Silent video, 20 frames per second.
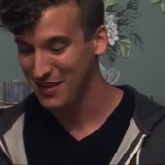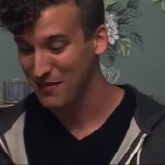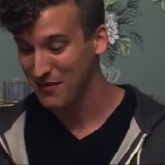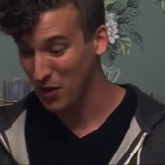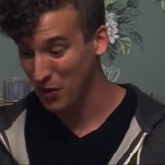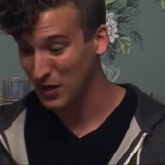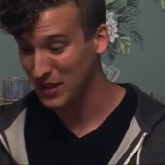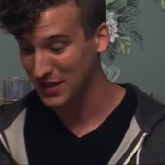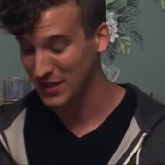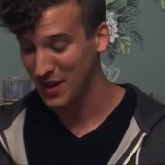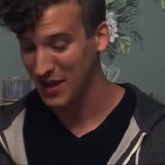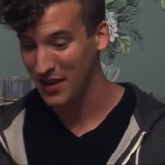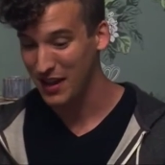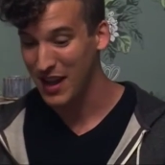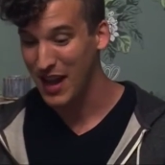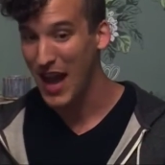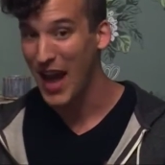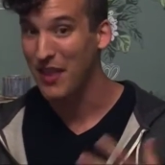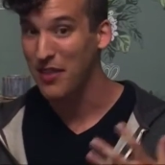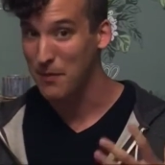focus on.
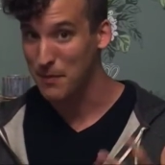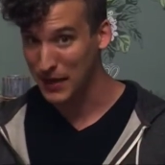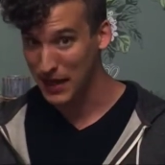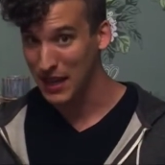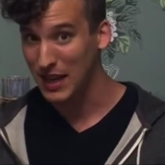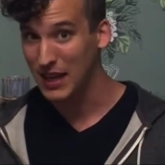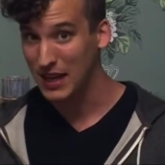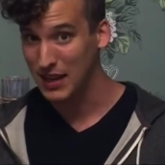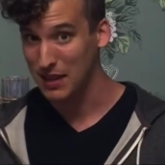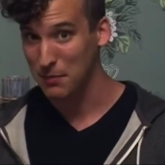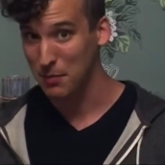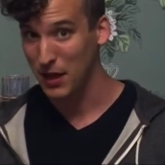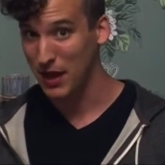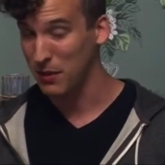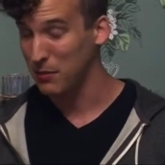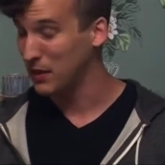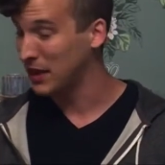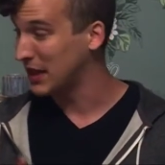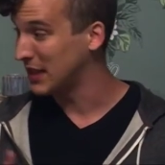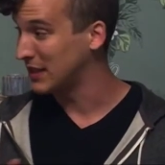At the beginning of the
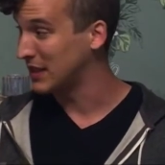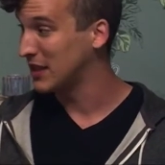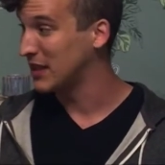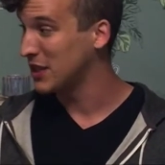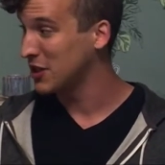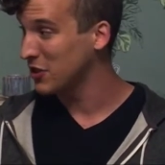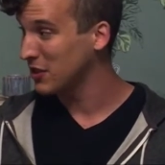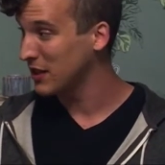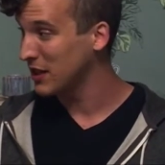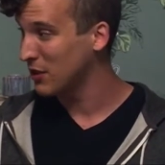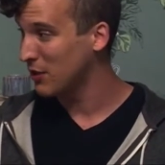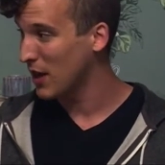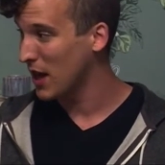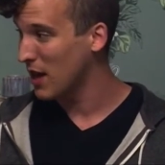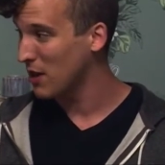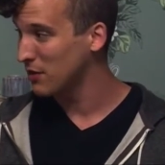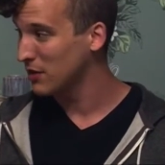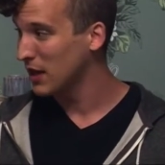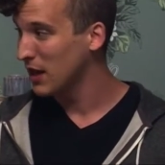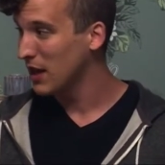play, when he's initially
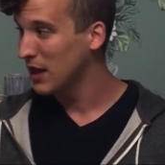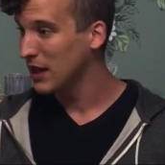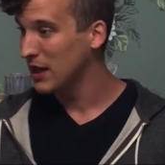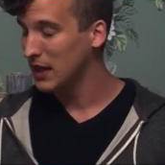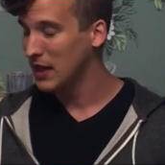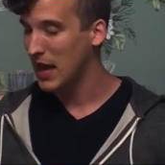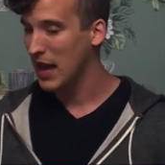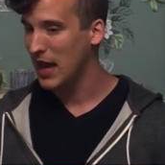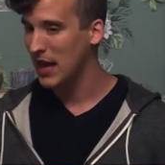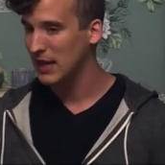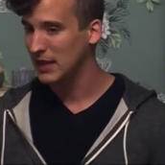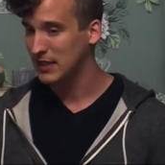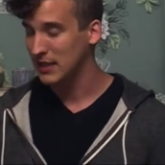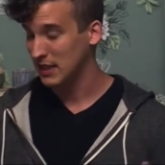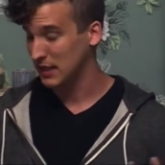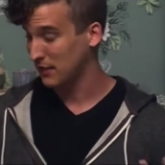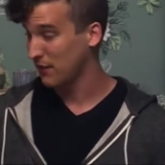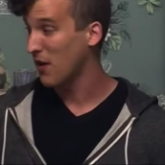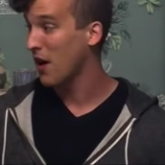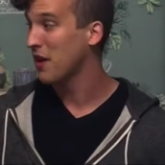crowned, he has
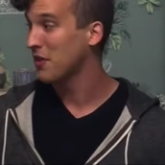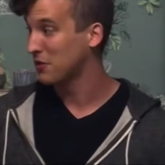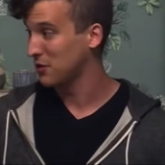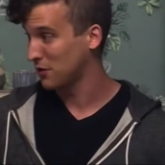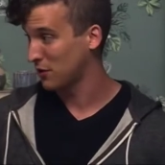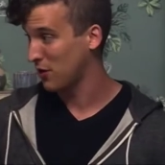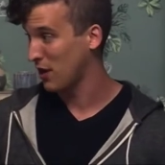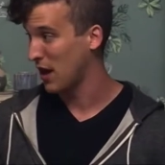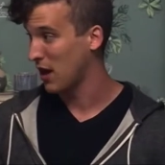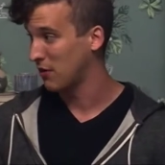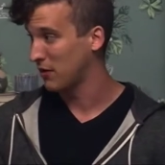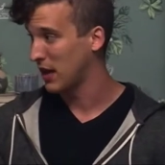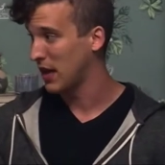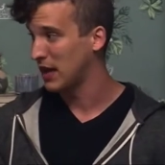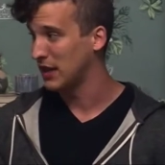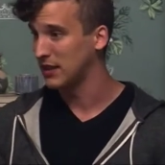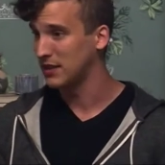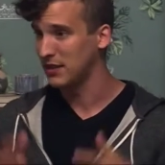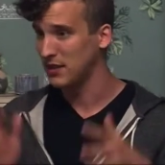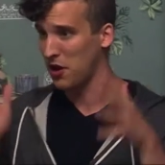his father's crown,
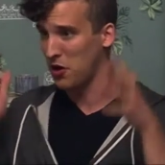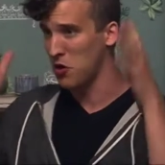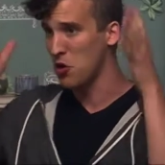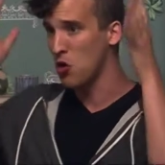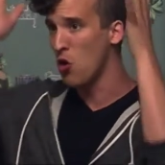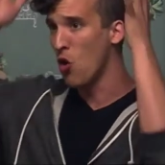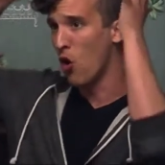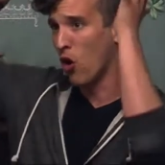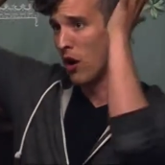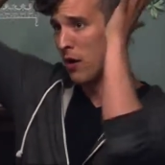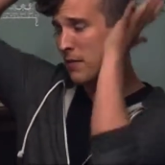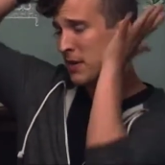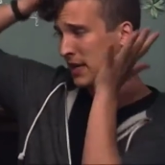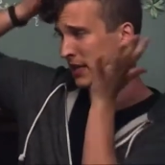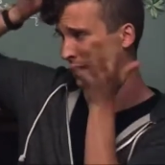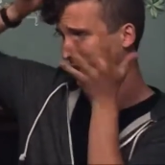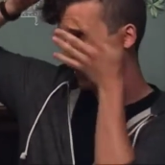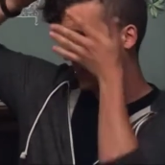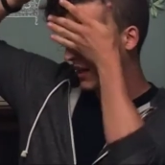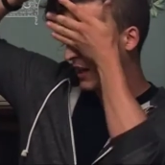and it's
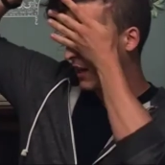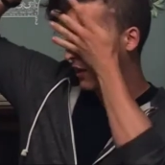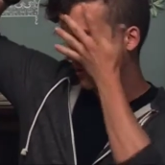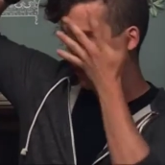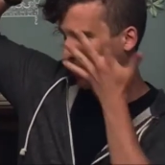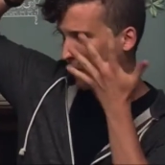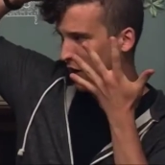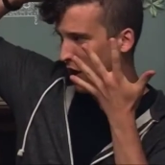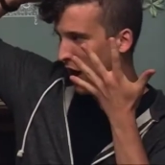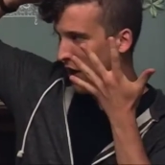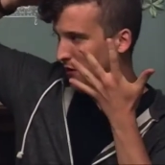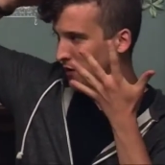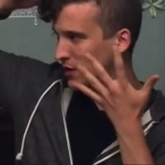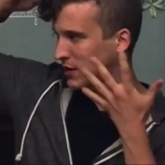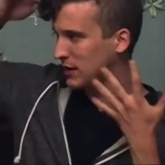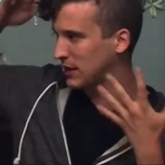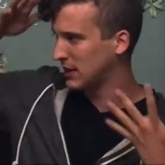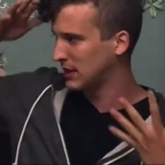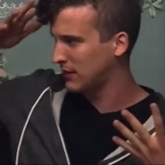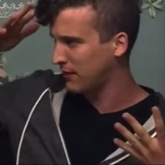enormous, and it, you know,
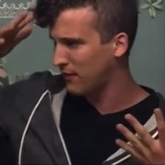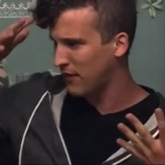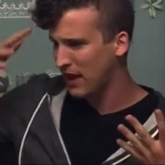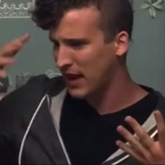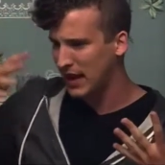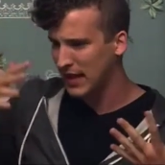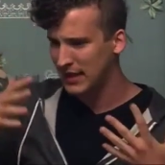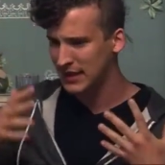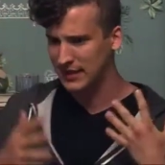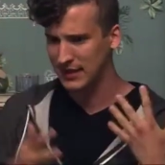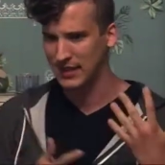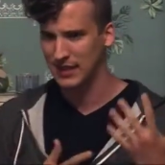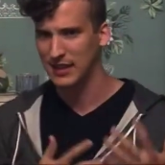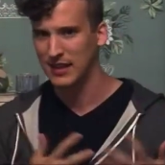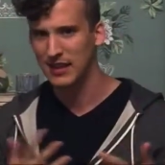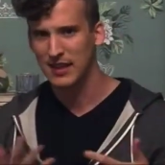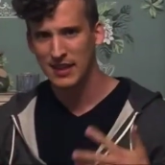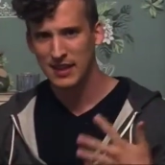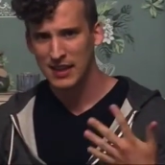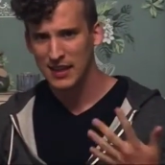covers his face,
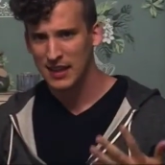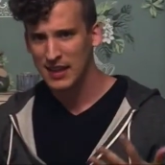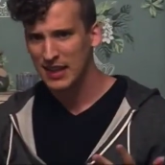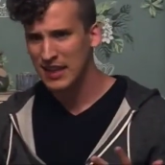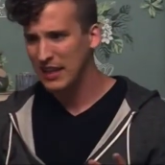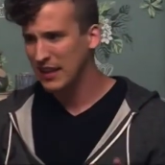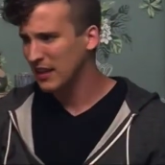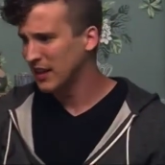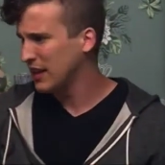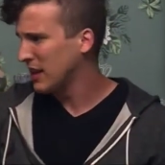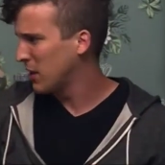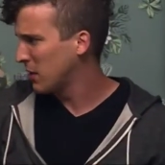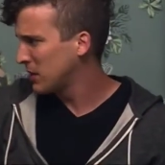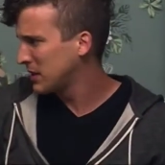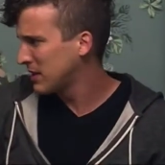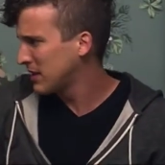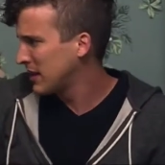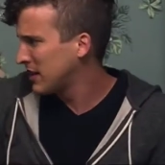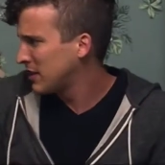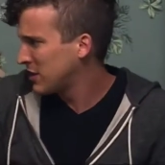and, he, you know,
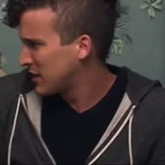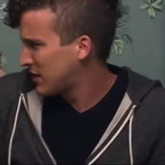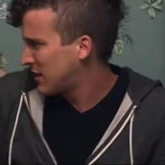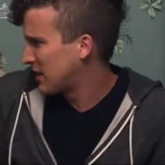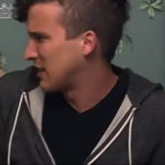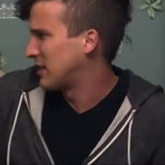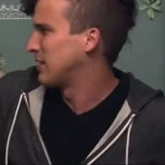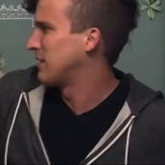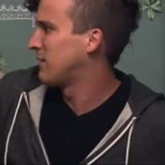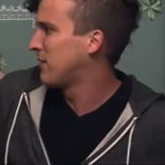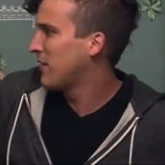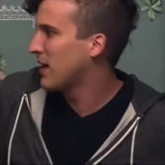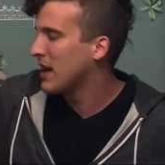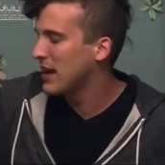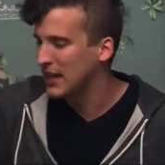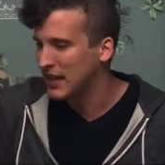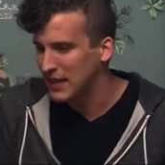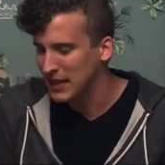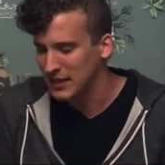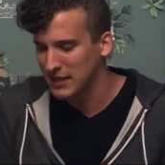it's, it just doesn't
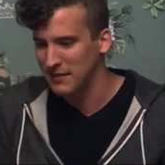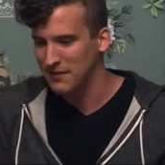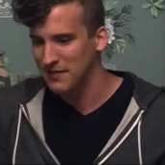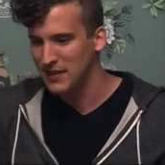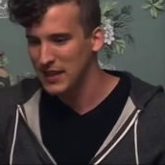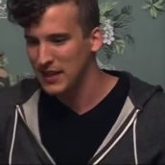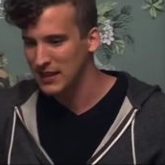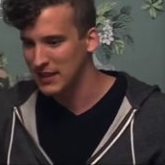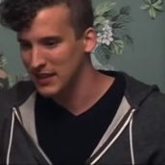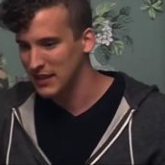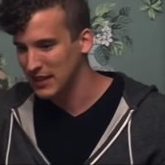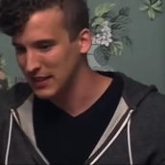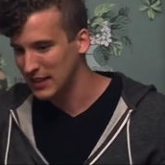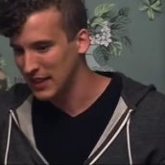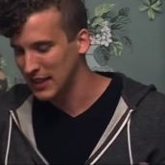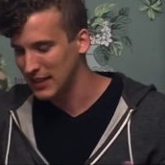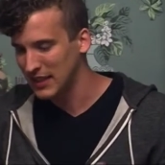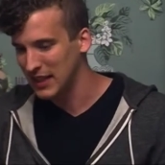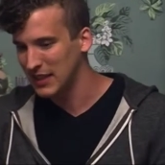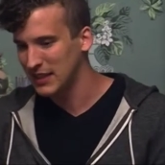fit. He doesn't fit into this
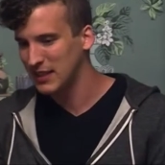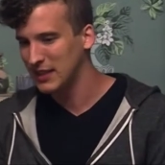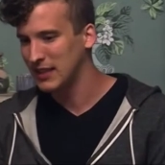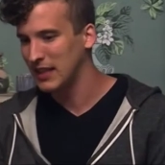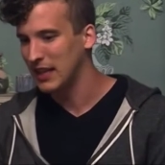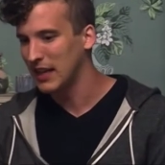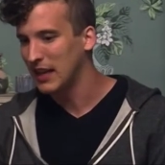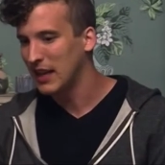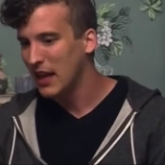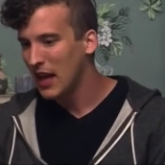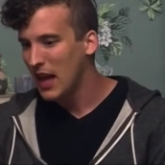identity.